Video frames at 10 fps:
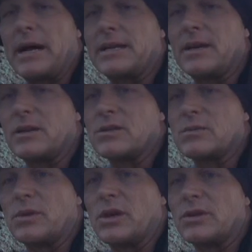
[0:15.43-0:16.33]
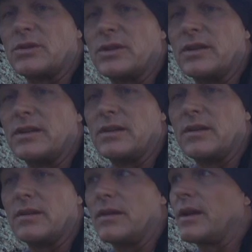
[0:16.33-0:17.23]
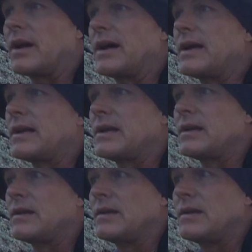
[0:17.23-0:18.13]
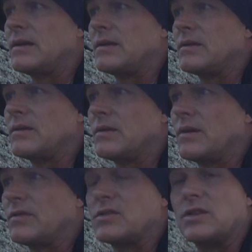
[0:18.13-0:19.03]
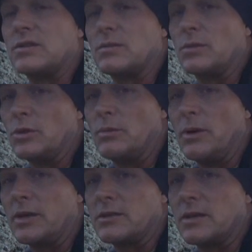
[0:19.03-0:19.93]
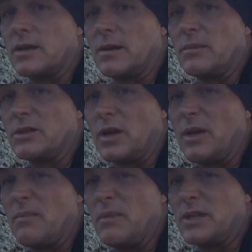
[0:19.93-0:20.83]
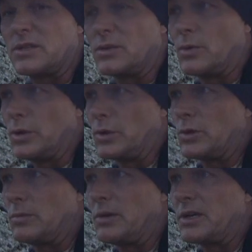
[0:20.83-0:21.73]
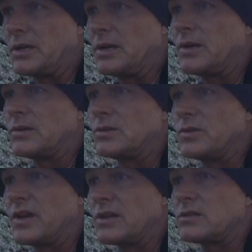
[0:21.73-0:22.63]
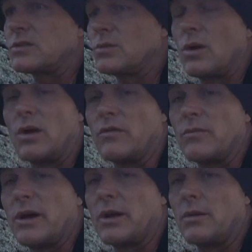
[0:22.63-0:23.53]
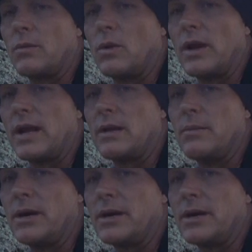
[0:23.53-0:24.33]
back down in some country that I have seen some good bucks in. I missed a real good buck in here in 2012, about a 180